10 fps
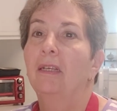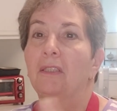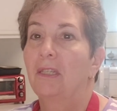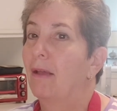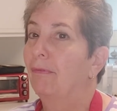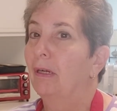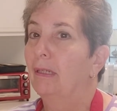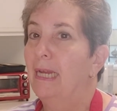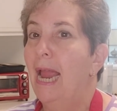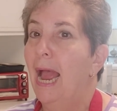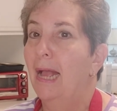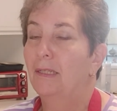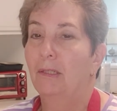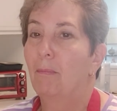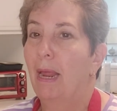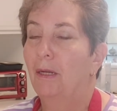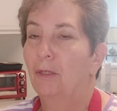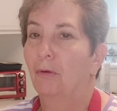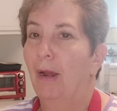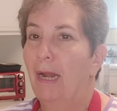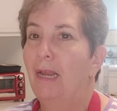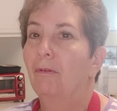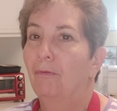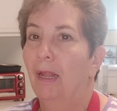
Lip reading: This definitely has a Mediterranean